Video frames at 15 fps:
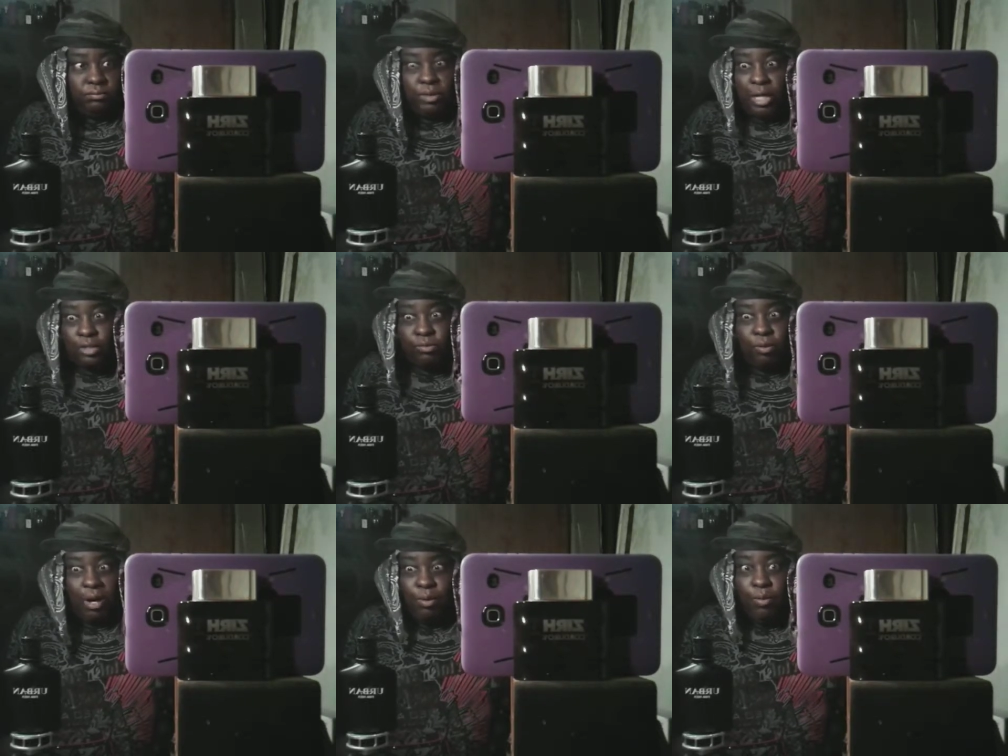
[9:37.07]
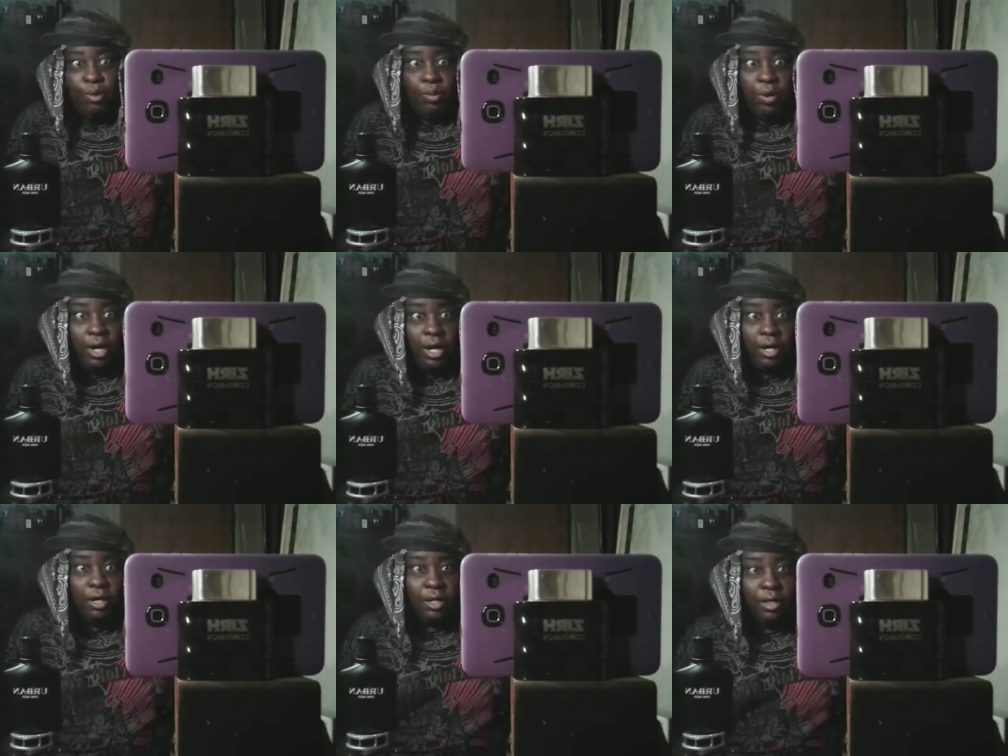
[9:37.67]
that's why we
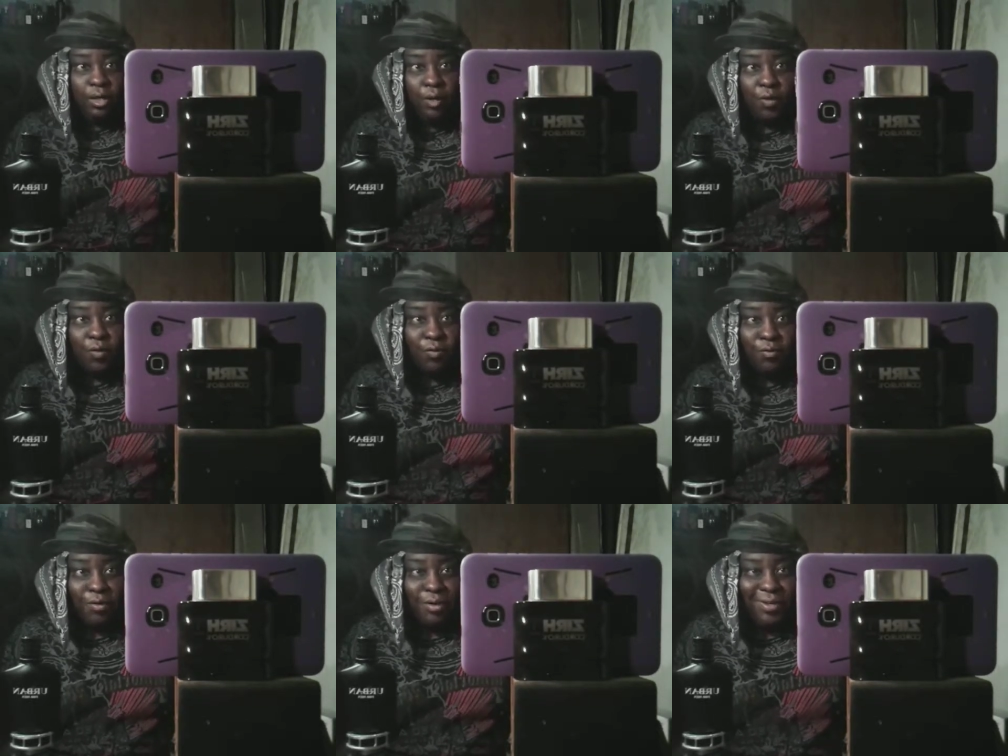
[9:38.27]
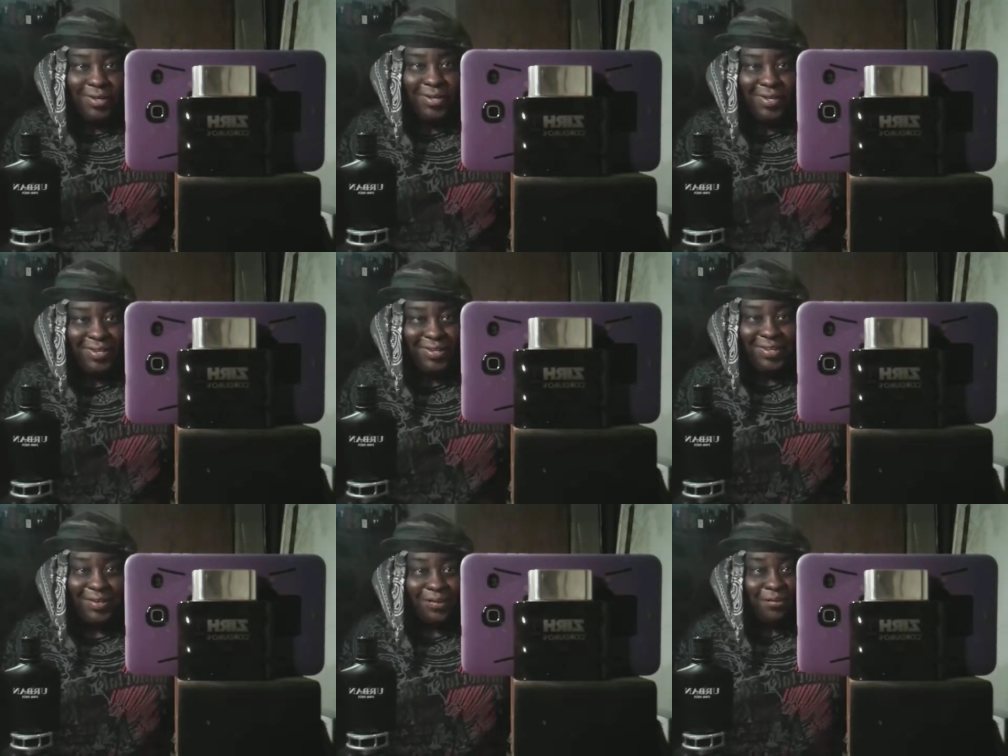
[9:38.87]
wear a cologne for the